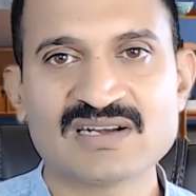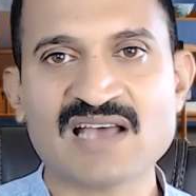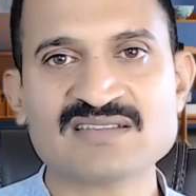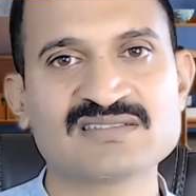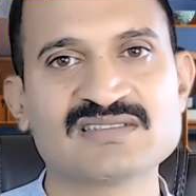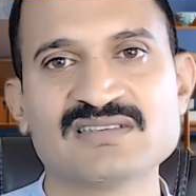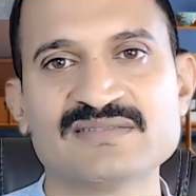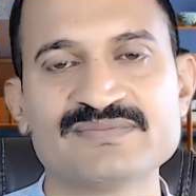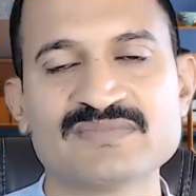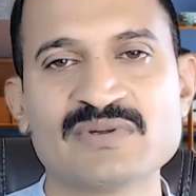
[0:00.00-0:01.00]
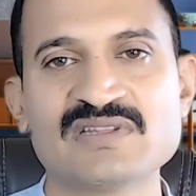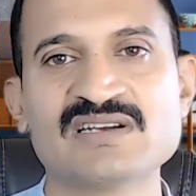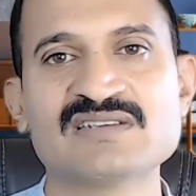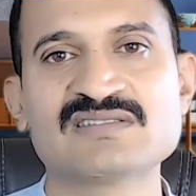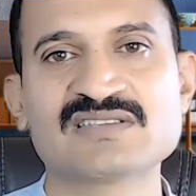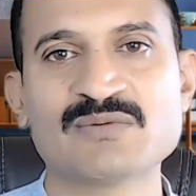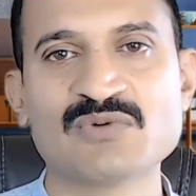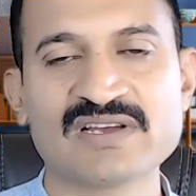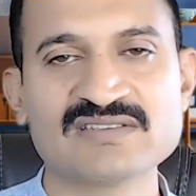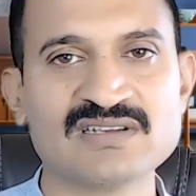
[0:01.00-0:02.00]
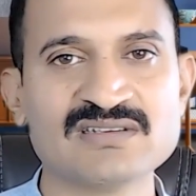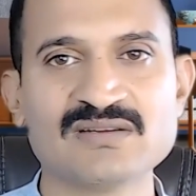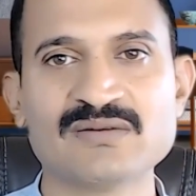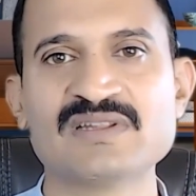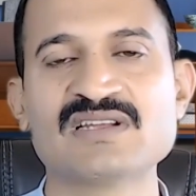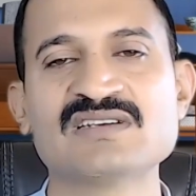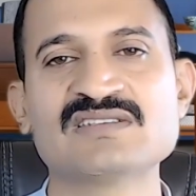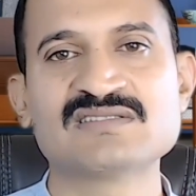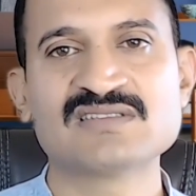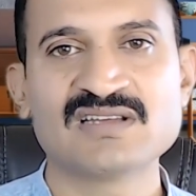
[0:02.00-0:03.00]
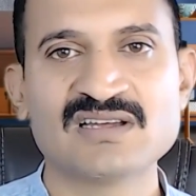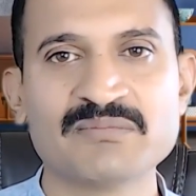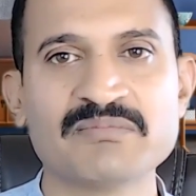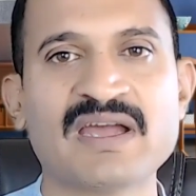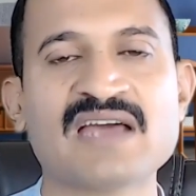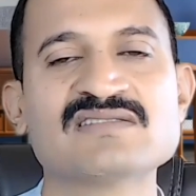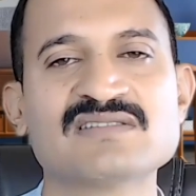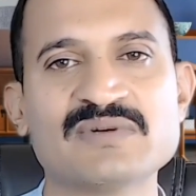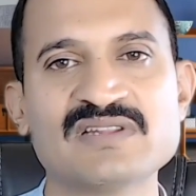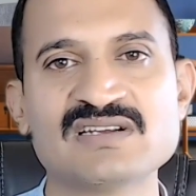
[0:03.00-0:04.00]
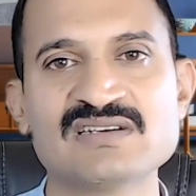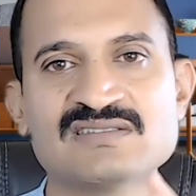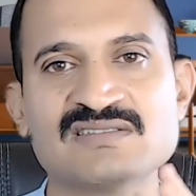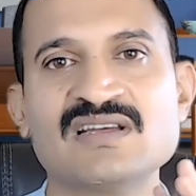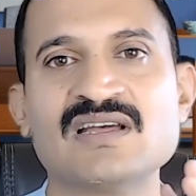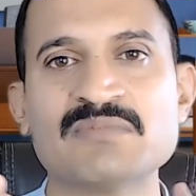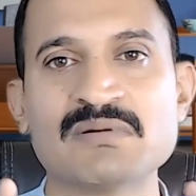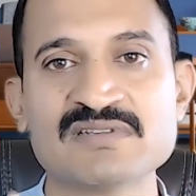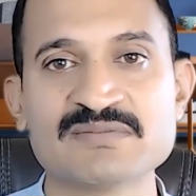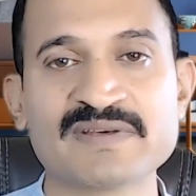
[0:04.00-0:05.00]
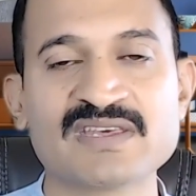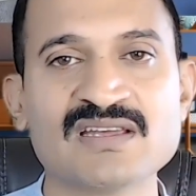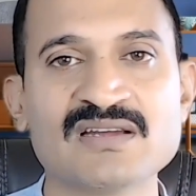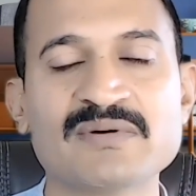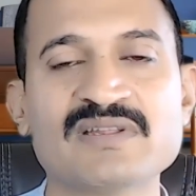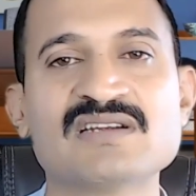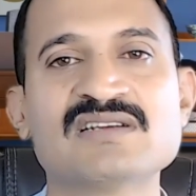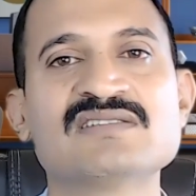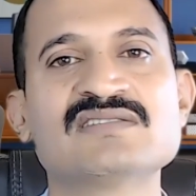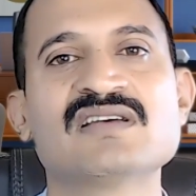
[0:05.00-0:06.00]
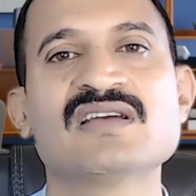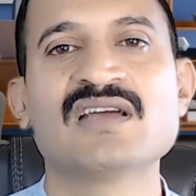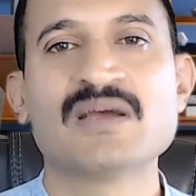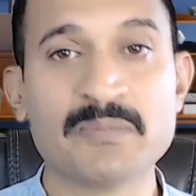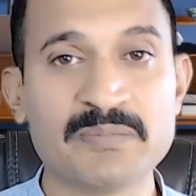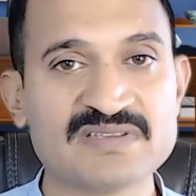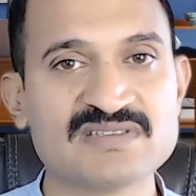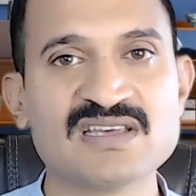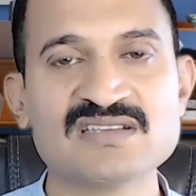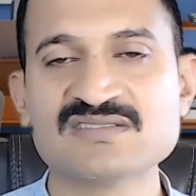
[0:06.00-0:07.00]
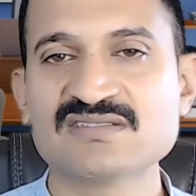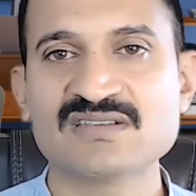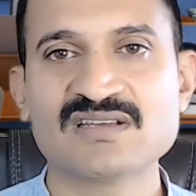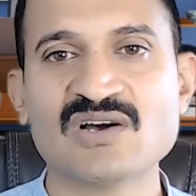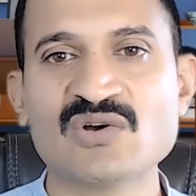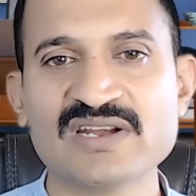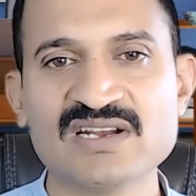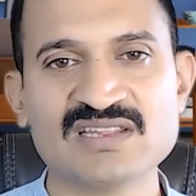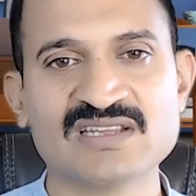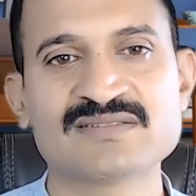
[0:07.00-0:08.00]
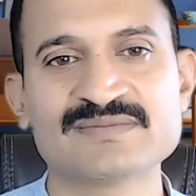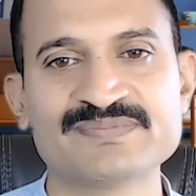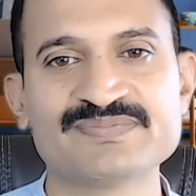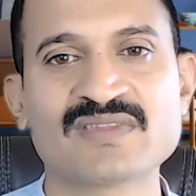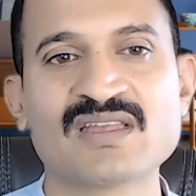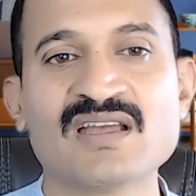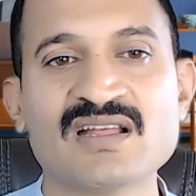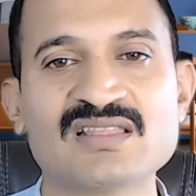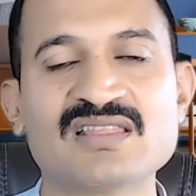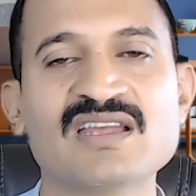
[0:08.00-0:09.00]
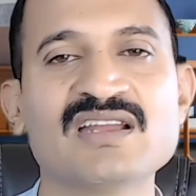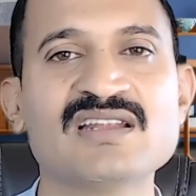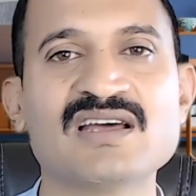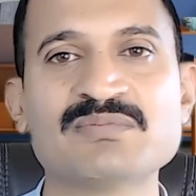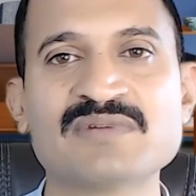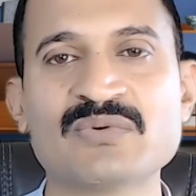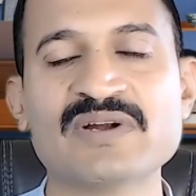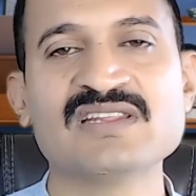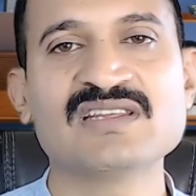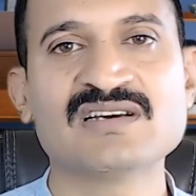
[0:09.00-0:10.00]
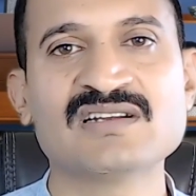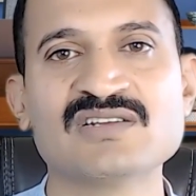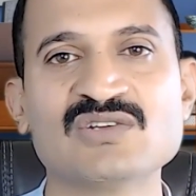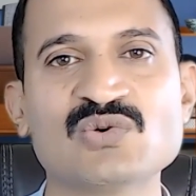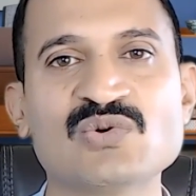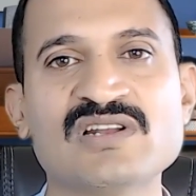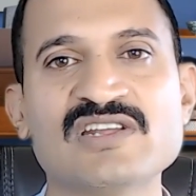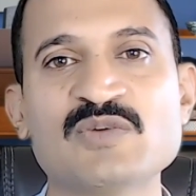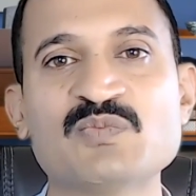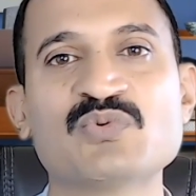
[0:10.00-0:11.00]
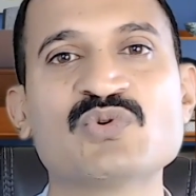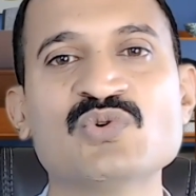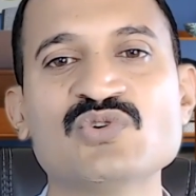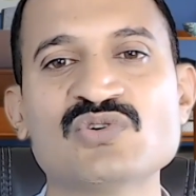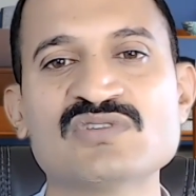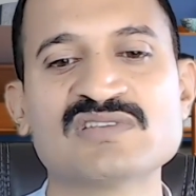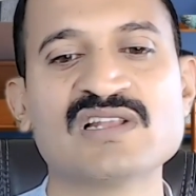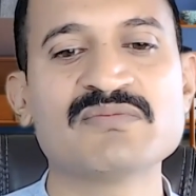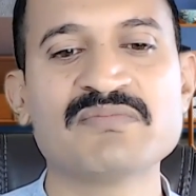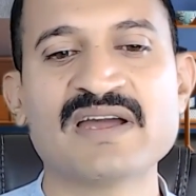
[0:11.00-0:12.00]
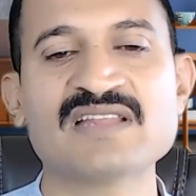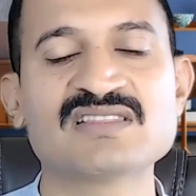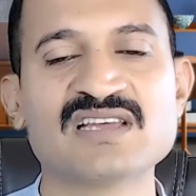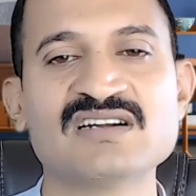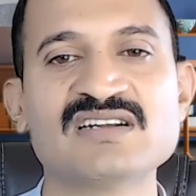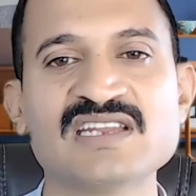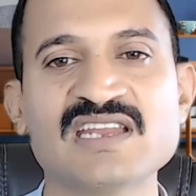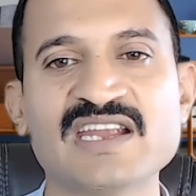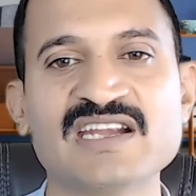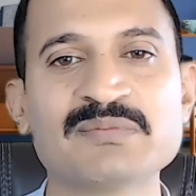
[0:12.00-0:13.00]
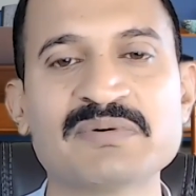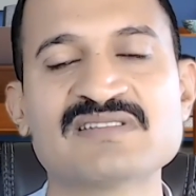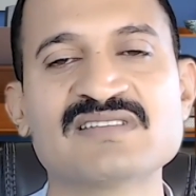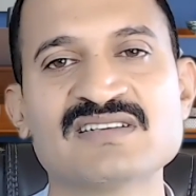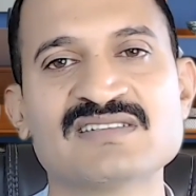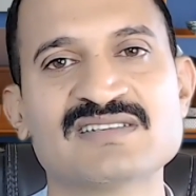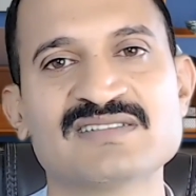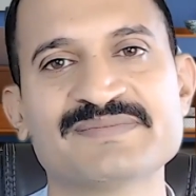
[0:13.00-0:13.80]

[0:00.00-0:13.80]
task, whether it's communication, whether it's maths, whether it's public speaking, whether it's business or anything, then after 1 year, you will improve yourself by 38%.